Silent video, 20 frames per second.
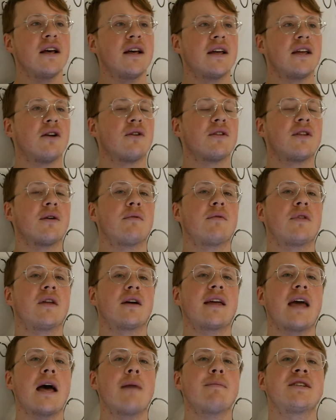the
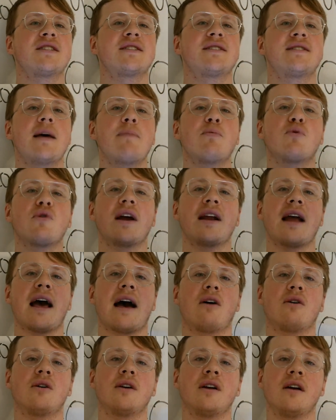chemists separate
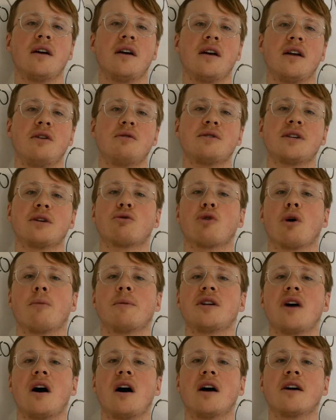out using
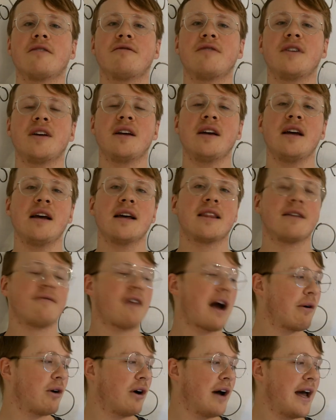chromatography the
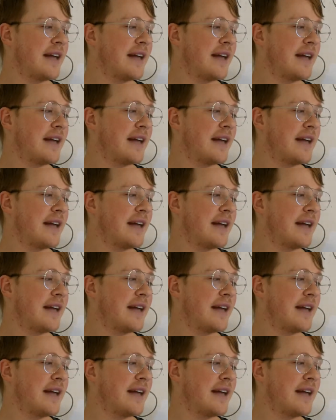viral